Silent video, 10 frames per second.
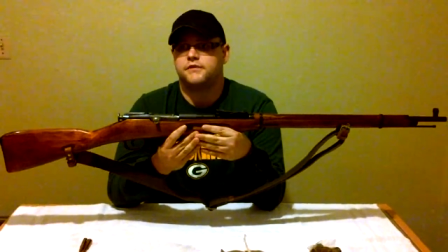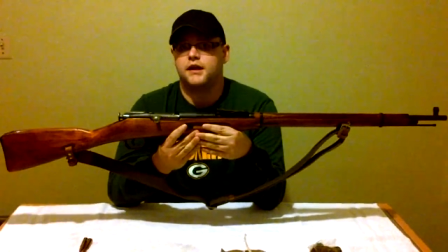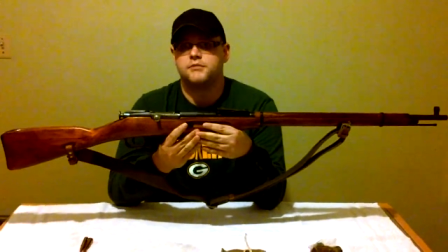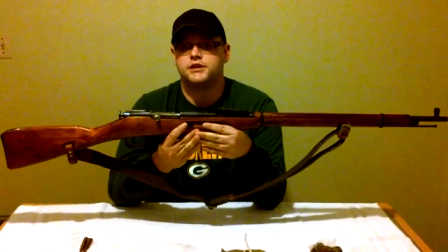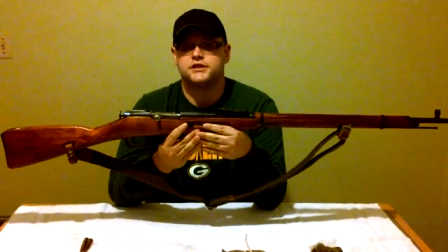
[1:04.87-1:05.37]

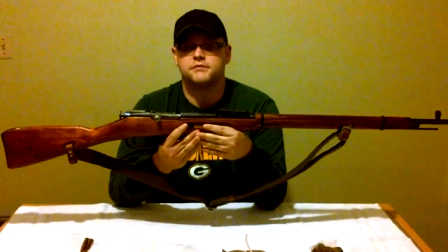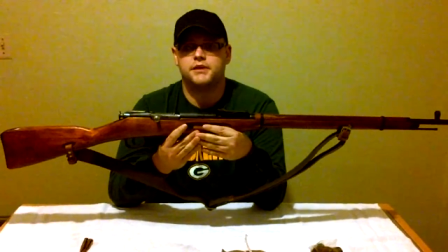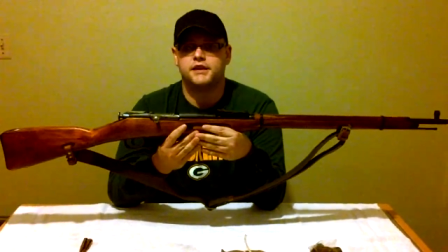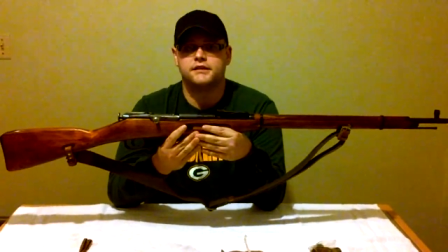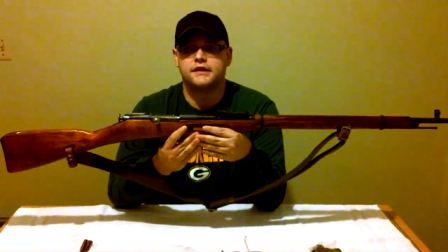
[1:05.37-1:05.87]
ammunition
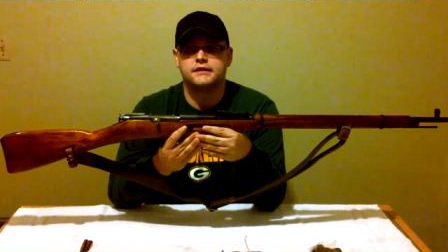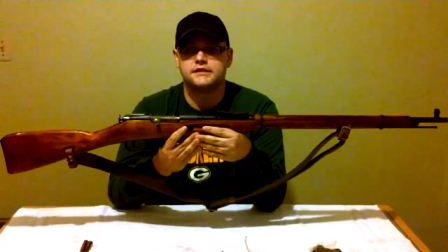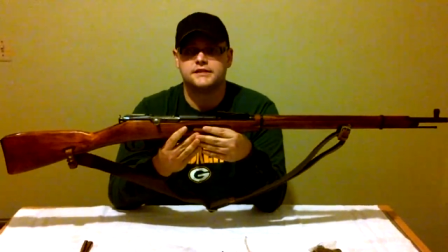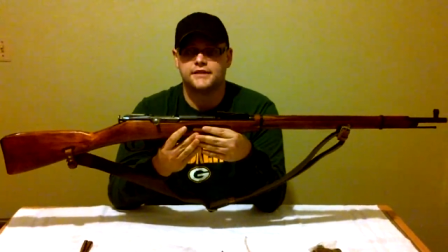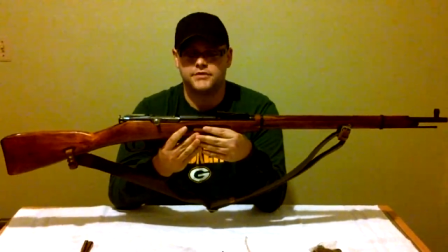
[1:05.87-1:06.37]
made in
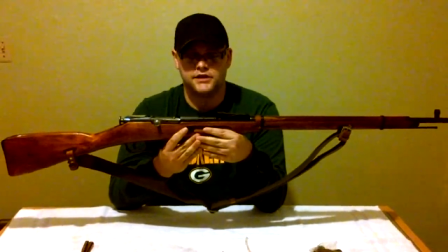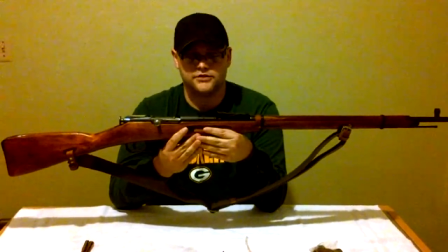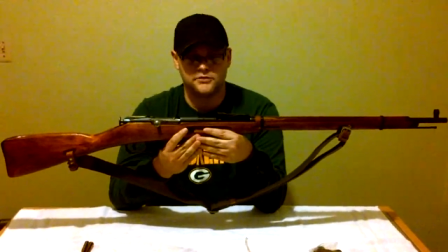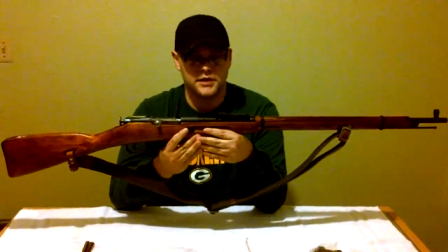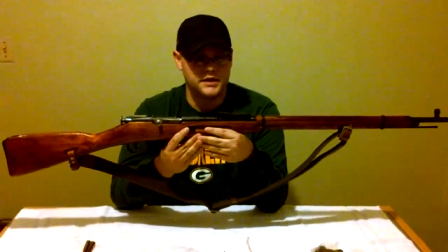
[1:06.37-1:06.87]

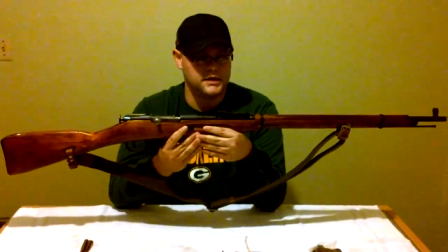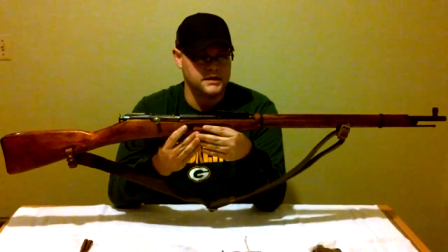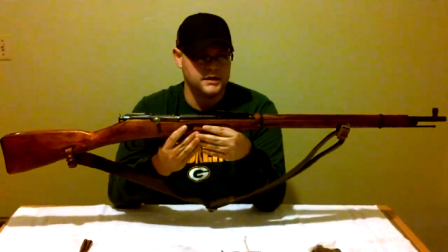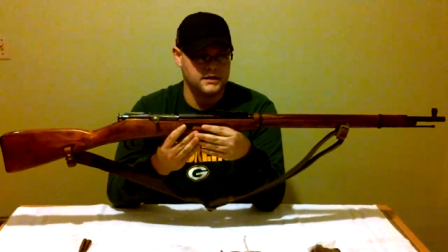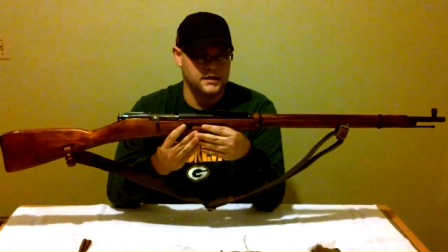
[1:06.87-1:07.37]
1973,
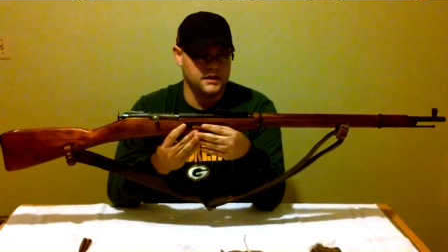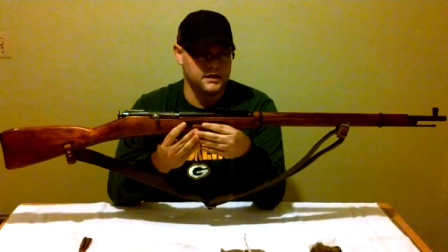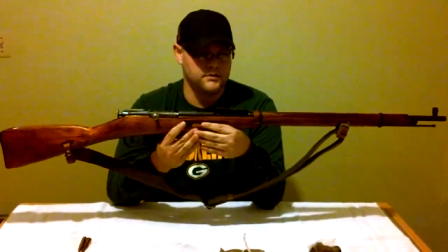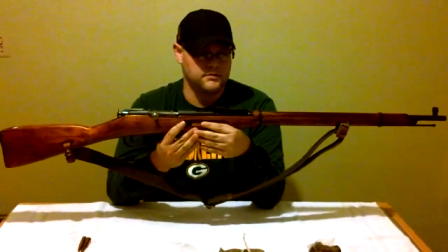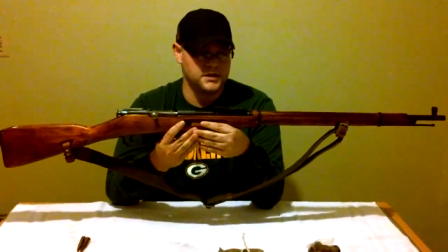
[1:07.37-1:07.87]

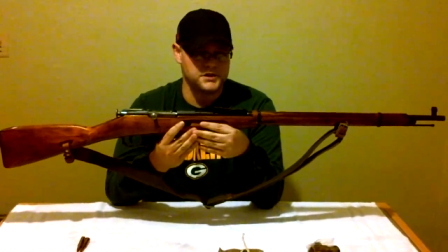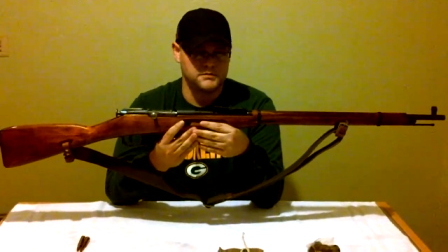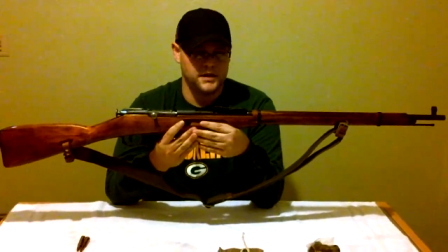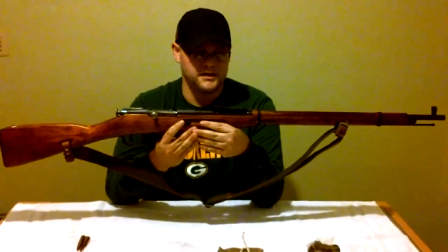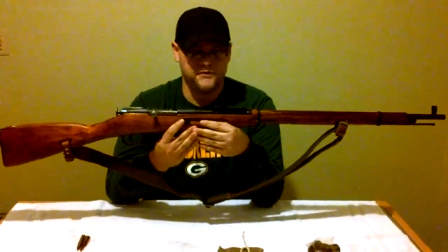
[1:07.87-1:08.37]

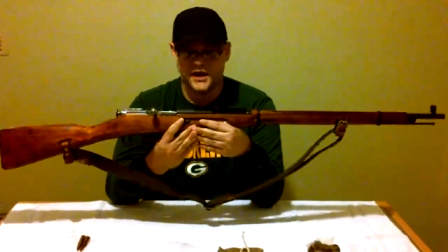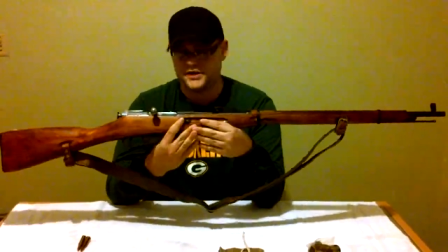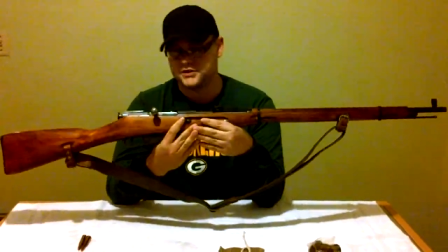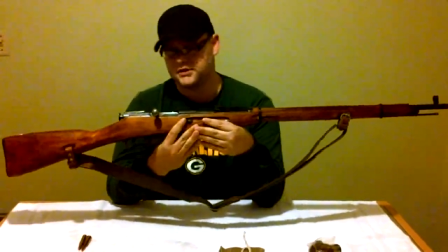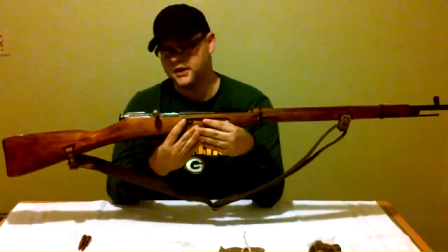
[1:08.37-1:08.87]
Russian
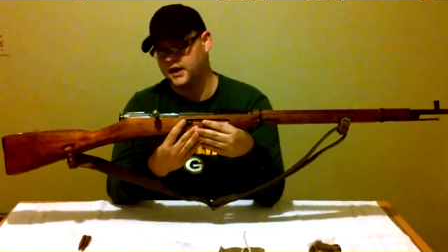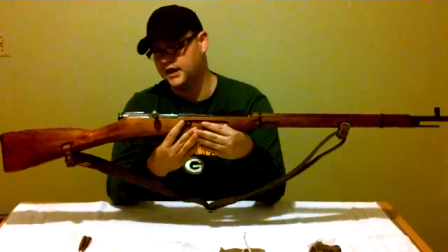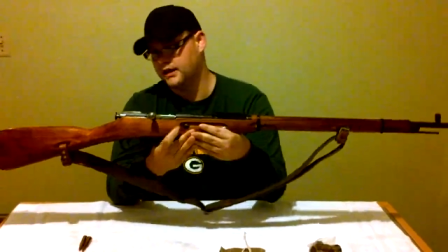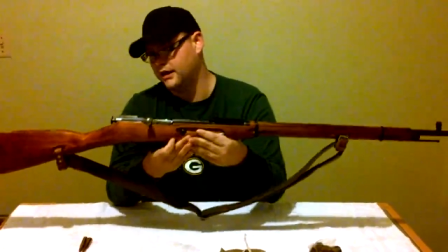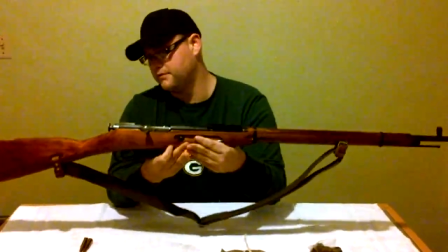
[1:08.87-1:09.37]
manufacturer,
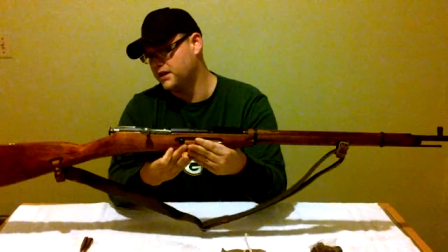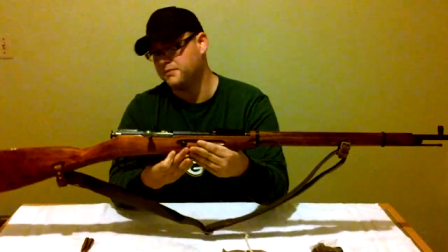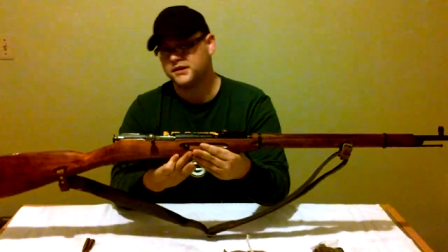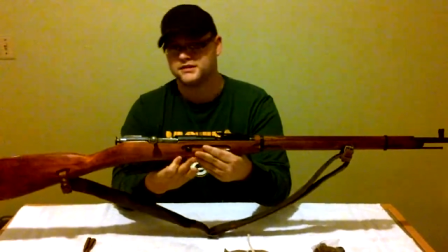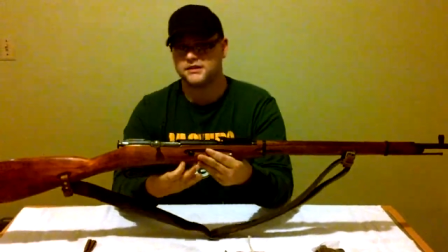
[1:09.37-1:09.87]
and I'm
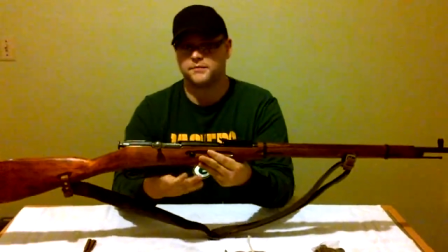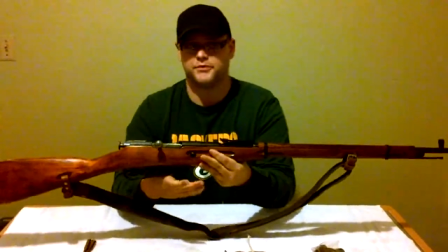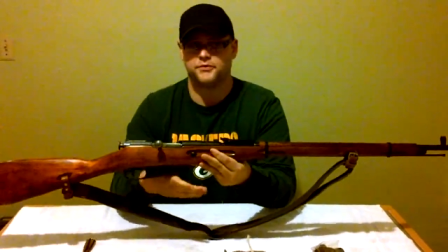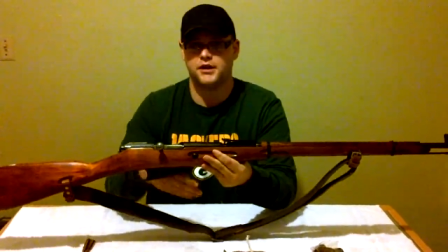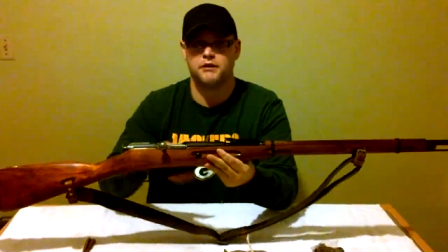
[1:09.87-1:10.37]
keeping a
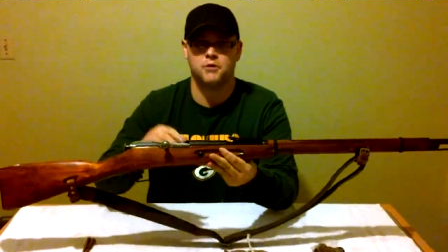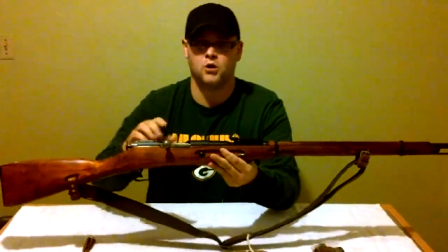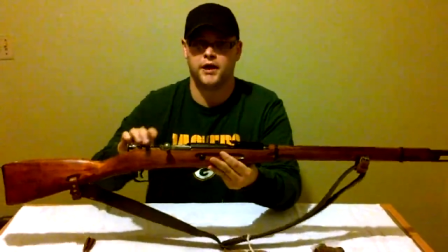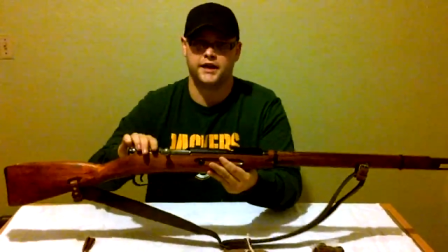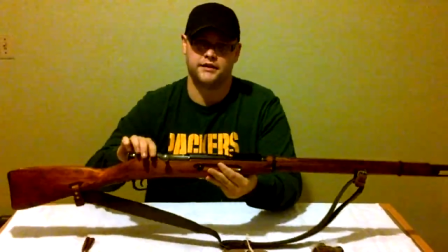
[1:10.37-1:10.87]
sub 3
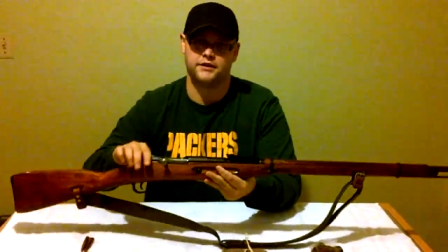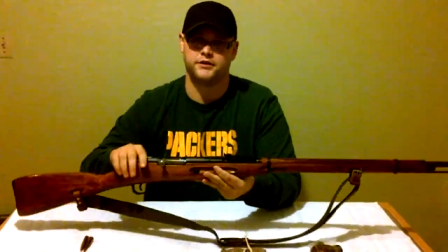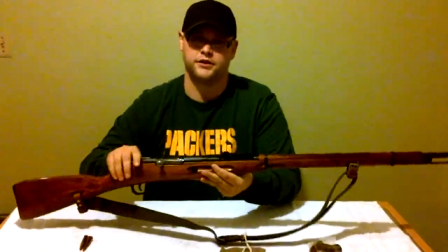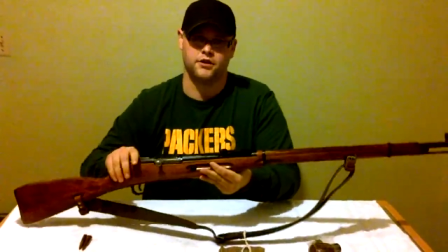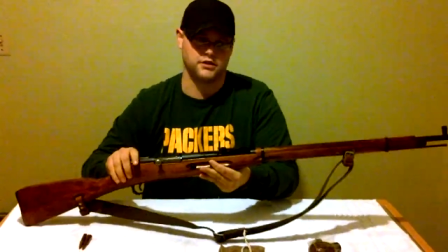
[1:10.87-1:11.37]
MOA at
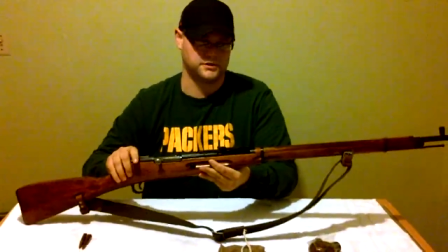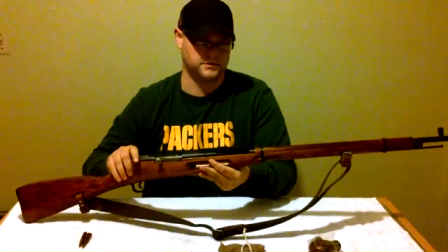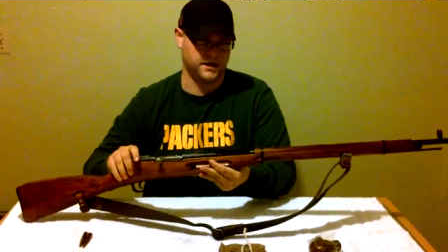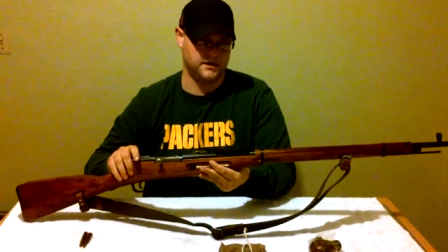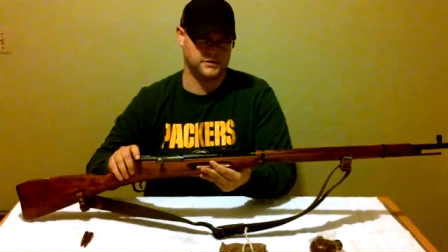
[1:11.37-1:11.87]
100 yards
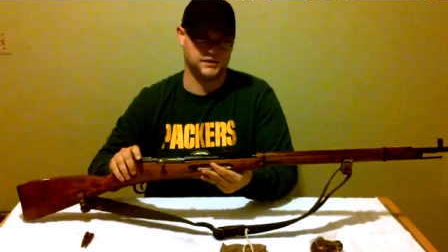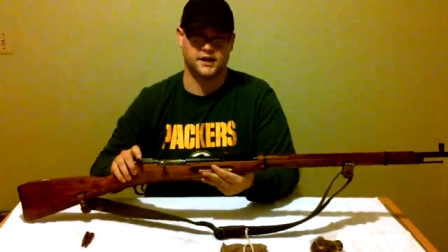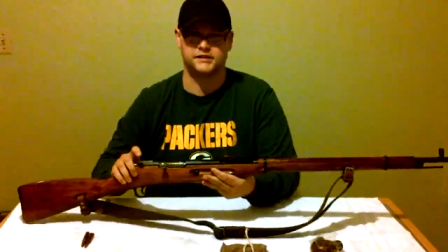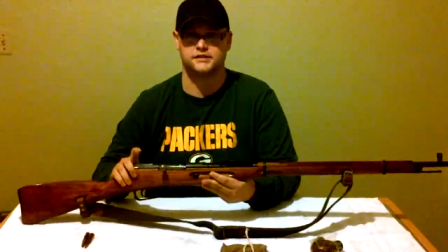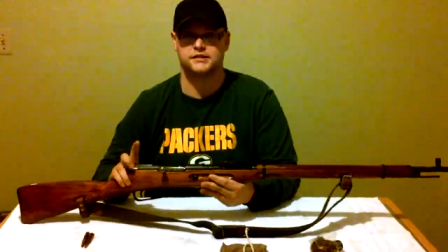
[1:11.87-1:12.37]
with iron sights.